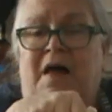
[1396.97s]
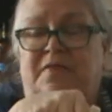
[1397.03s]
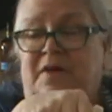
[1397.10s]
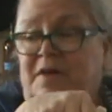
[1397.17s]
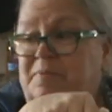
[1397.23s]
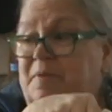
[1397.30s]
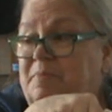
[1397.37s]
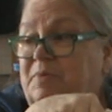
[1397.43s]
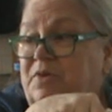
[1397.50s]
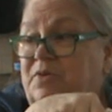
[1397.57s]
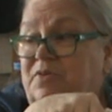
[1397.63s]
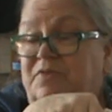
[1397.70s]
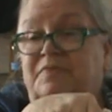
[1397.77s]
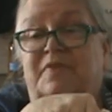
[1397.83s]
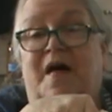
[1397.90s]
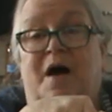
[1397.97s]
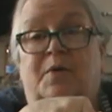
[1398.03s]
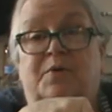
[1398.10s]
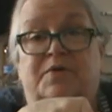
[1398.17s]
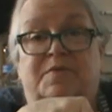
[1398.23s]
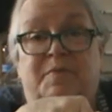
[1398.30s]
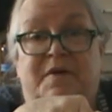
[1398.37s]
lot of people use
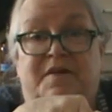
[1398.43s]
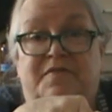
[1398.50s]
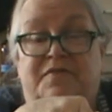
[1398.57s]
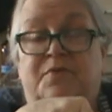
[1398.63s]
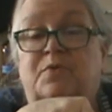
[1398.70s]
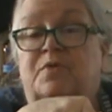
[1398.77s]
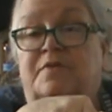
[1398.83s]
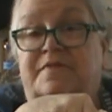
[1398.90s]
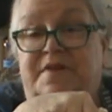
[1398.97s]
flowers, make floral